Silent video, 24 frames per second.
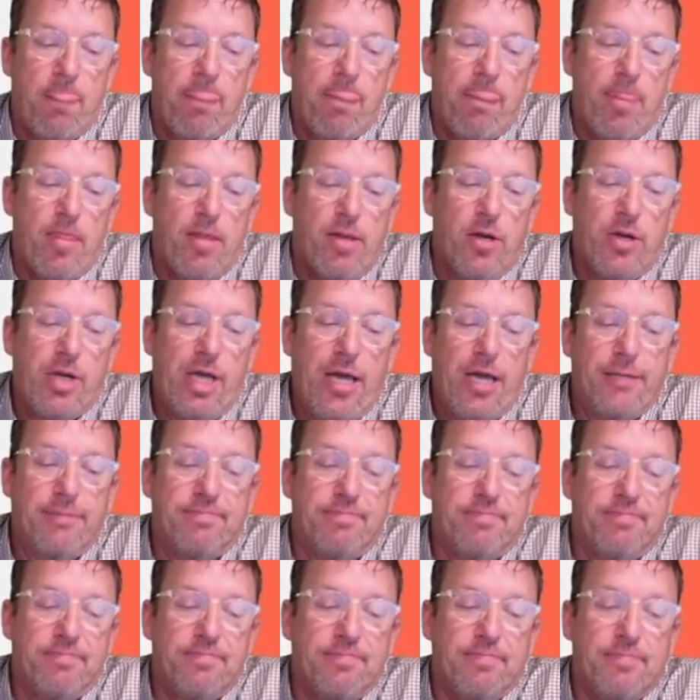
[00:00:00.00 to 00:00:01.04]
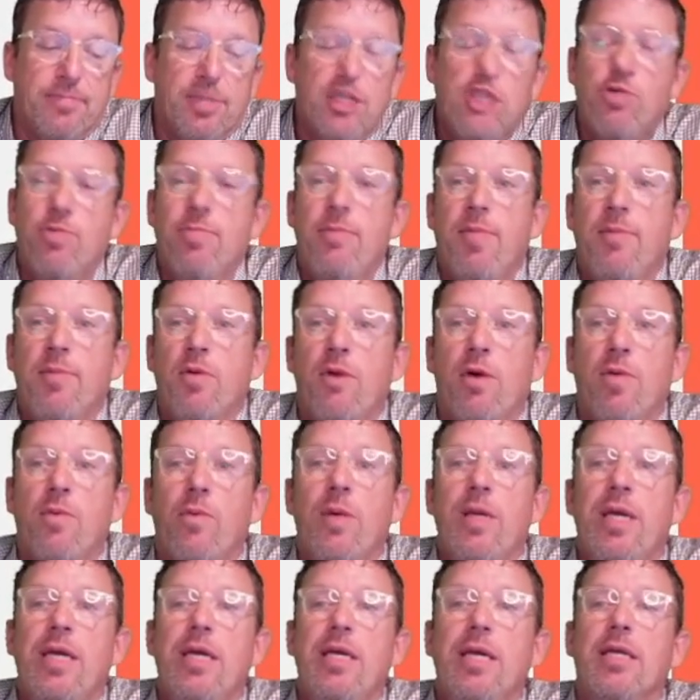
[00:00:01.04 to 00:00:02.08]
Okay, let's go
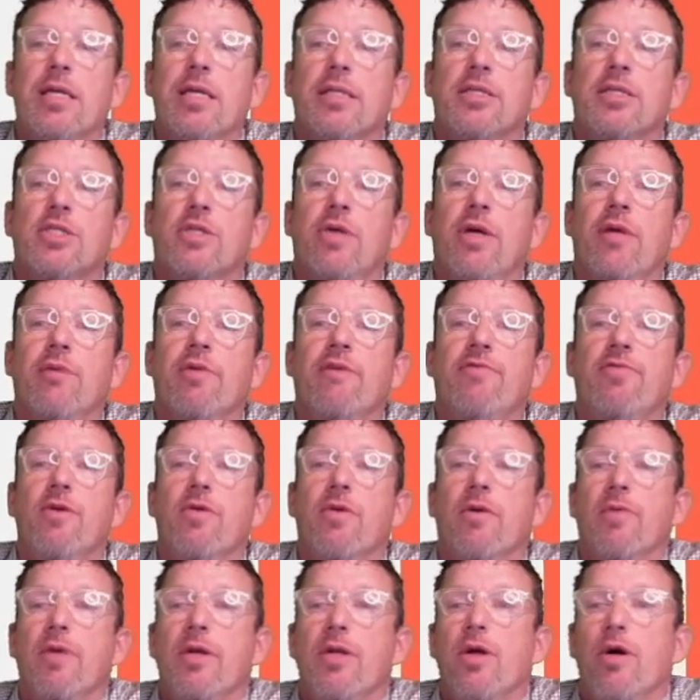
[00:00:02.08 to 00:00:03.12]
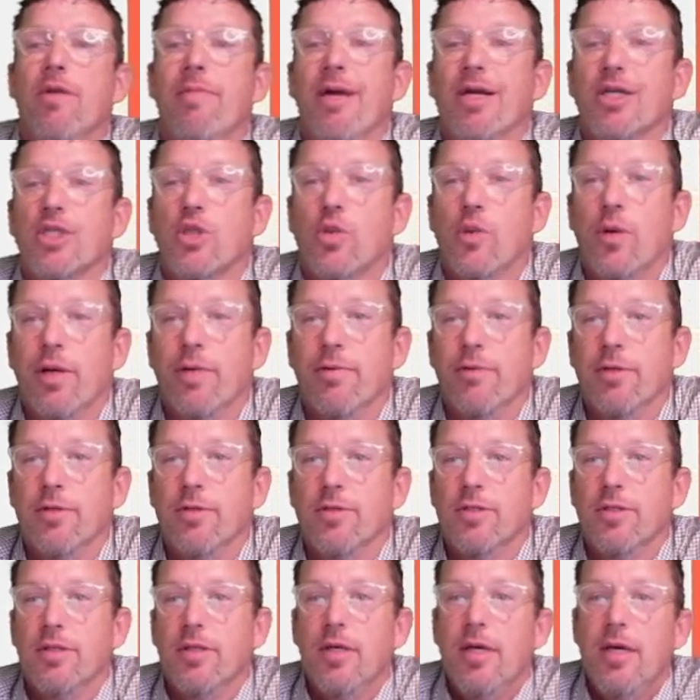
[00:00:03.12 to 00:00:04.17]
ahead and review what we know about square
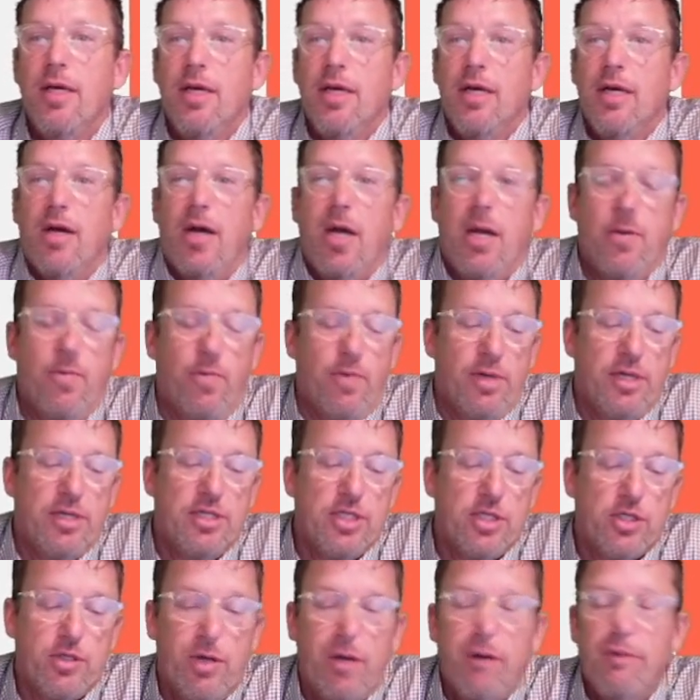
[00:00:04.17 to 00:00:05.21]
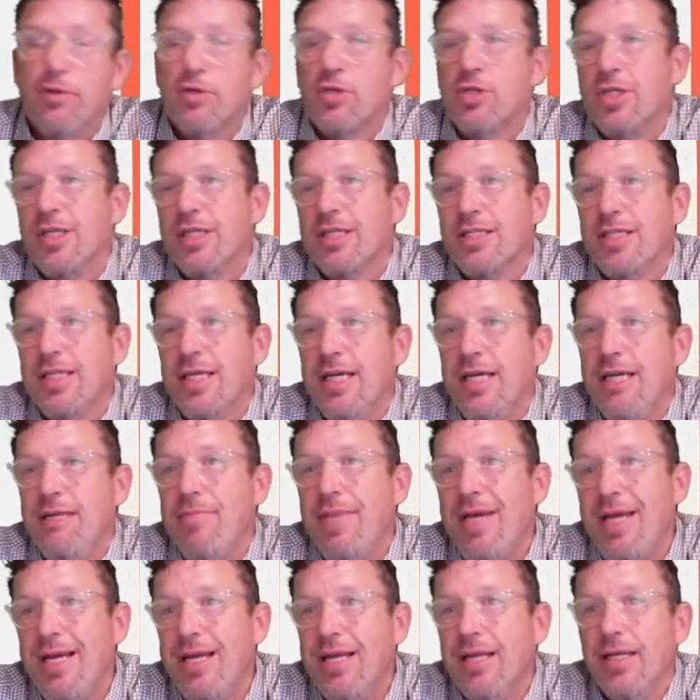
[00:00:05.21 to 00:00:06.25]
roots. All right, what does the square root of 16
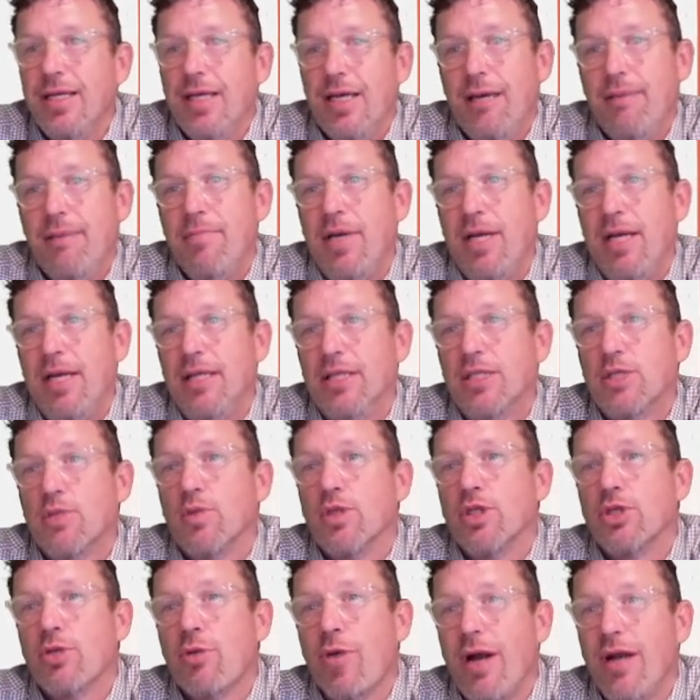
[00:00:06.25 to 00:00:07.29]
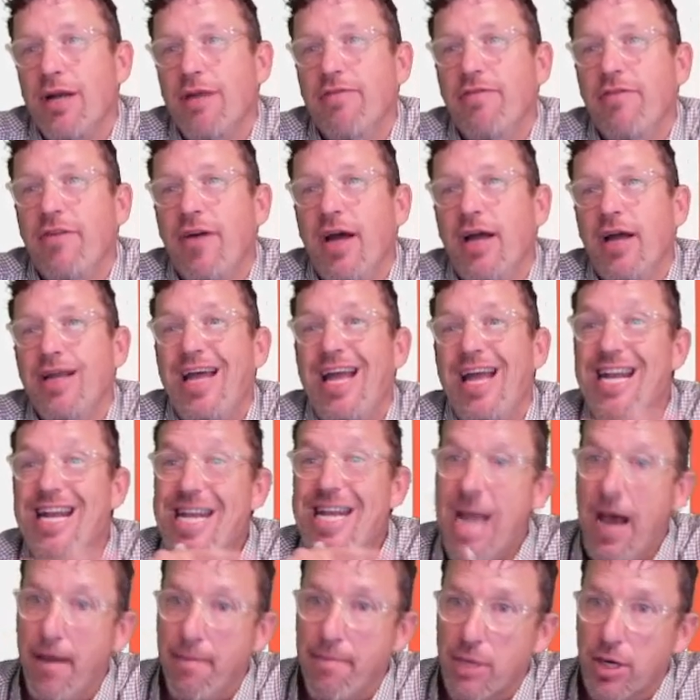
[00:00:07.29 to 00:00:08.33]
mean? It means we're trying to find a
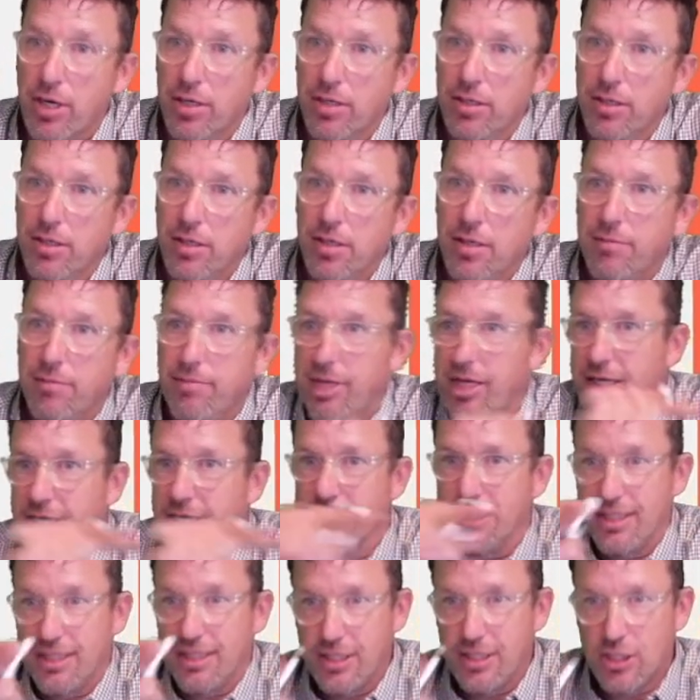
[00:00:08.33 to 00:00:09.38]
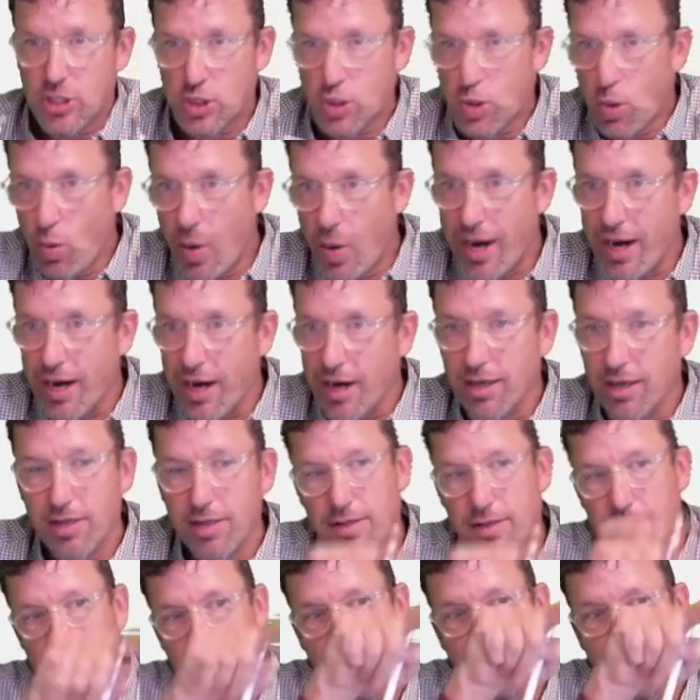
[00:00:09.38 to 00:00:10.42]
number, because it's a square,
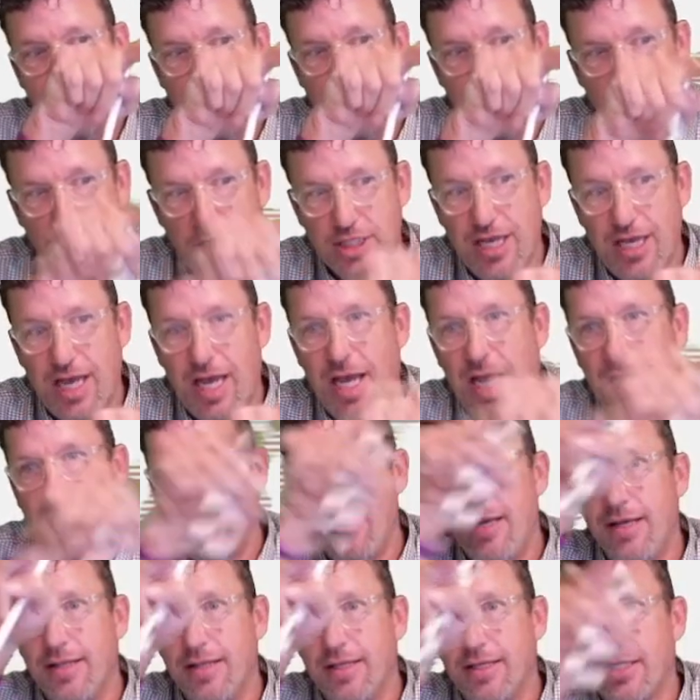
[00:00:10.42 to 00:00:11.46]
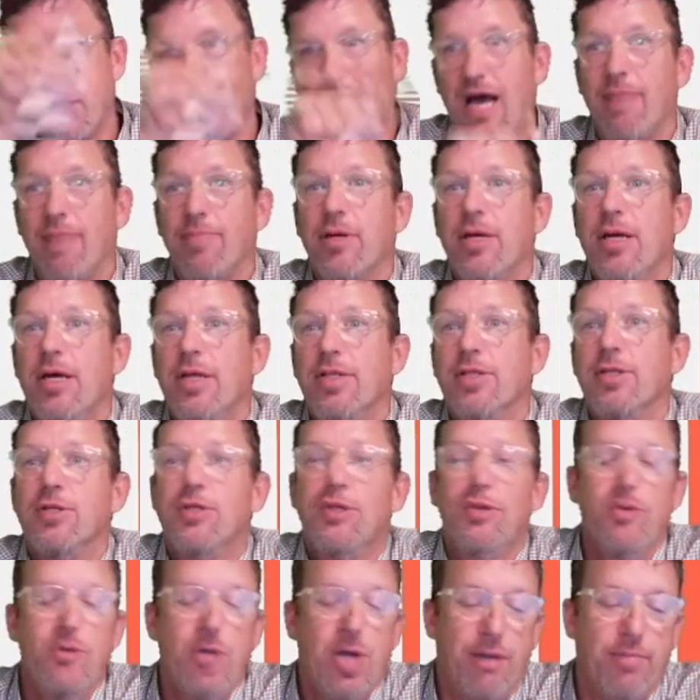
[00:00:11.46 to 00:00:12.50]
that the side and the top, the
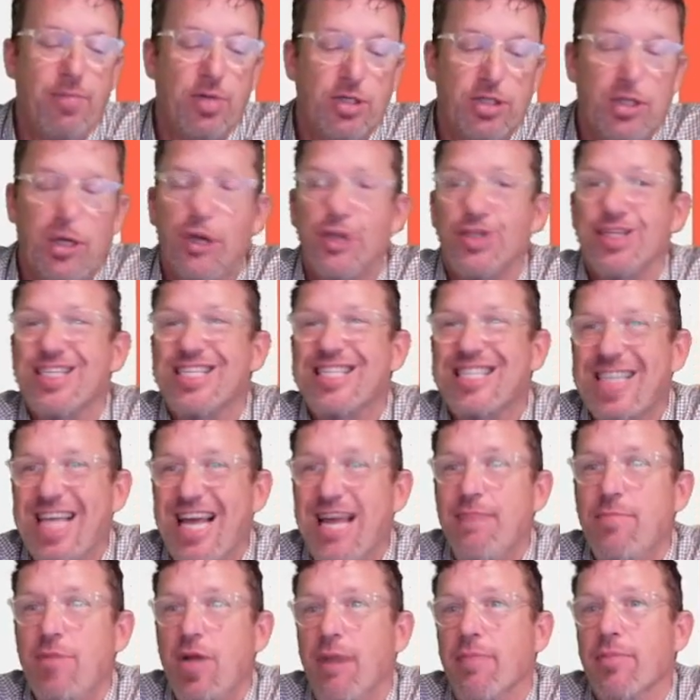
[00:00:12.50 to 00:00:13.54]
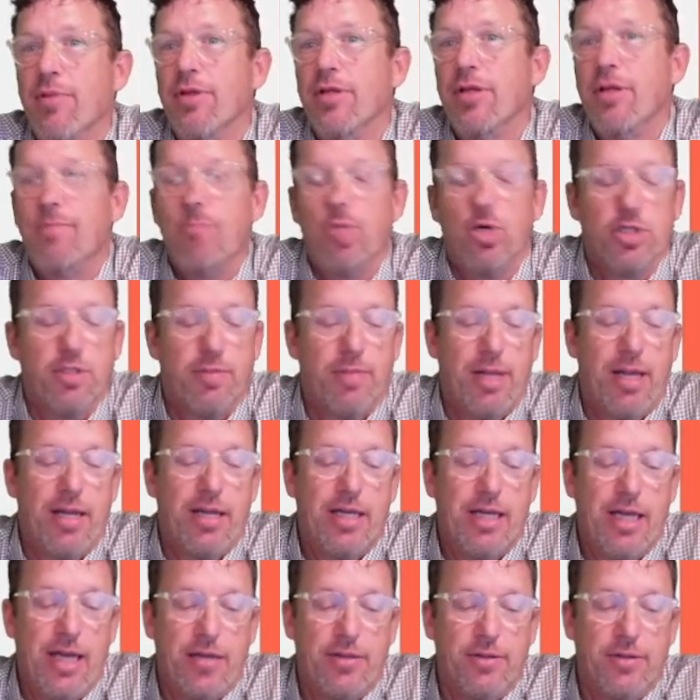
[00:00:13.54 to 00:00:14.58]
two numbers are the same number that multiply
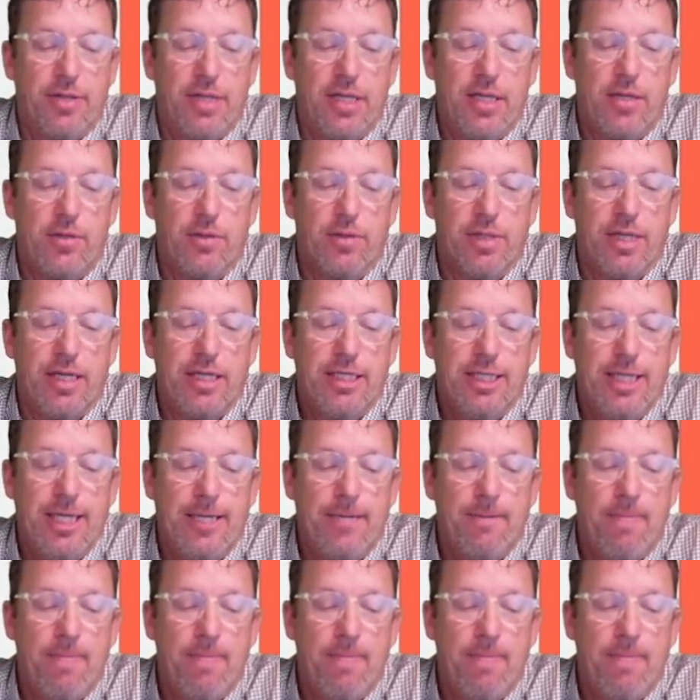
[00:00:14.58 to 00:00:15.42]
together to equal 18.